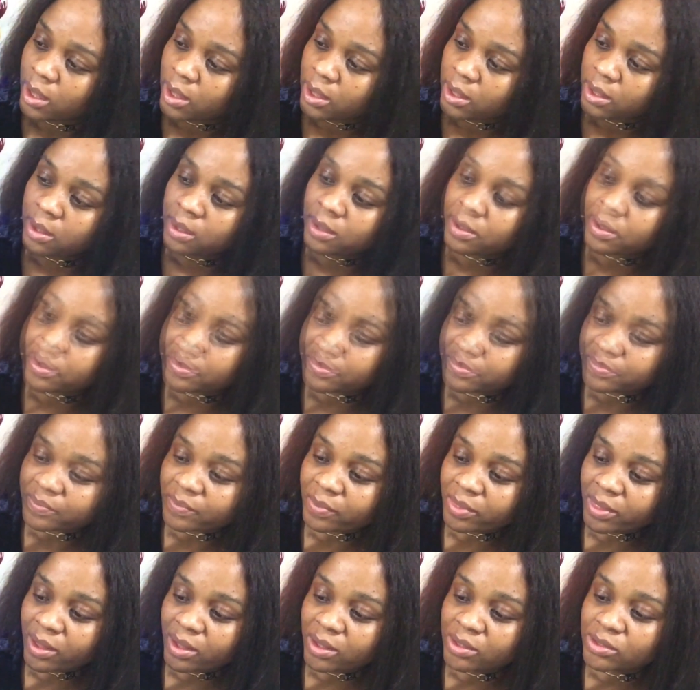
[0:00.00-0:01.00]
here,
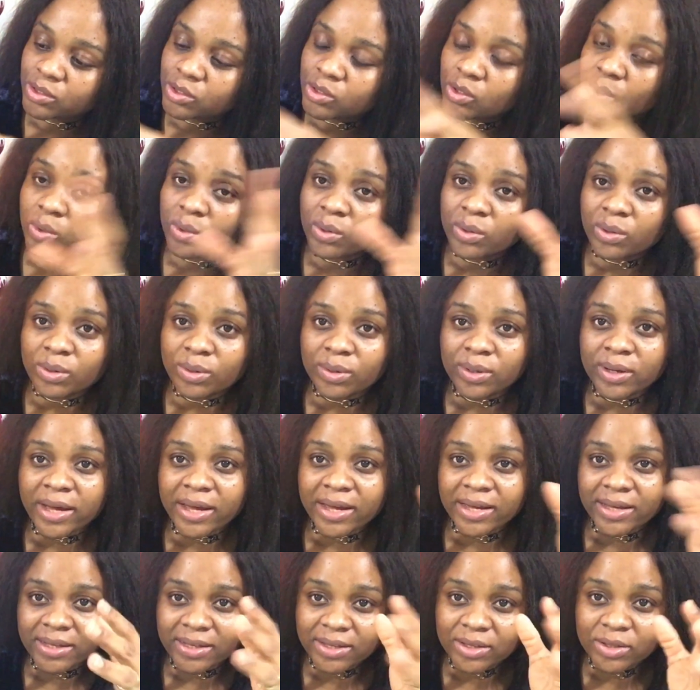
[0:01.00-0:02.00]
so
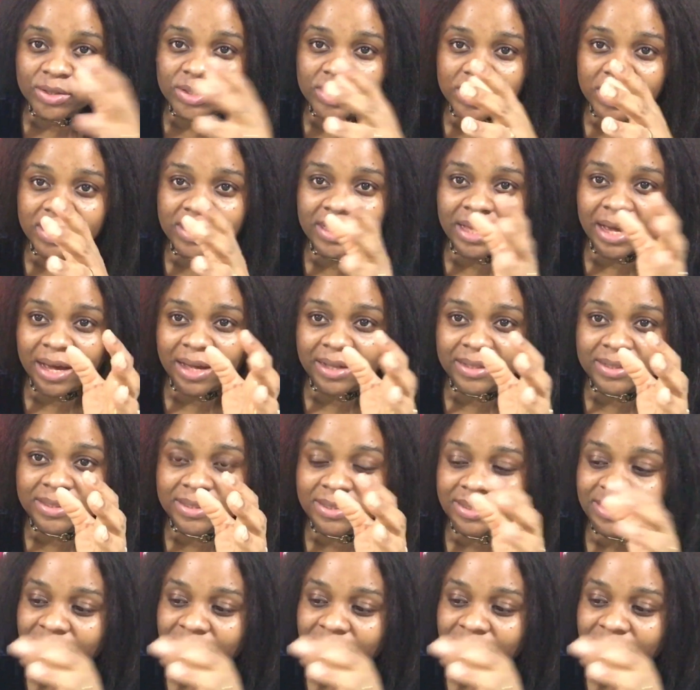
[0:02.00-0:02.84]
you see that